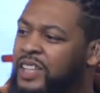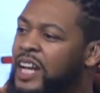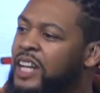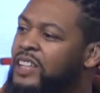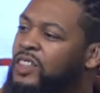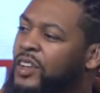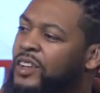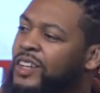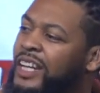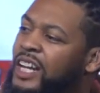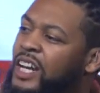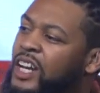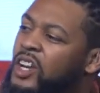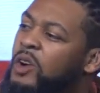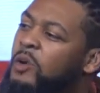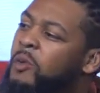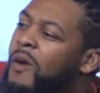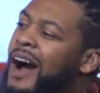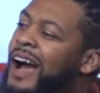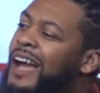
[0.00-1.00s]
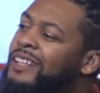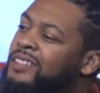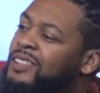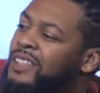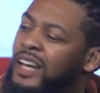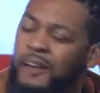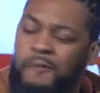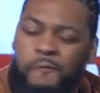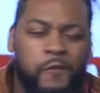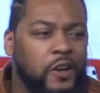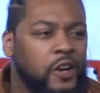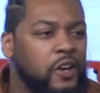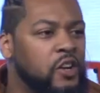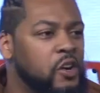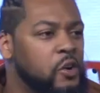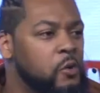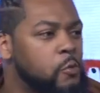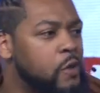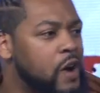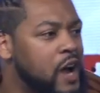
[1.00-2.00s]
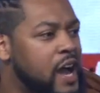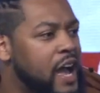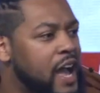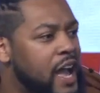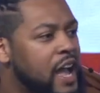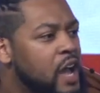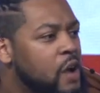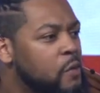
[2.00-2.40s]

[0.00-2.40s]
So you need a new wineskin for the new wine,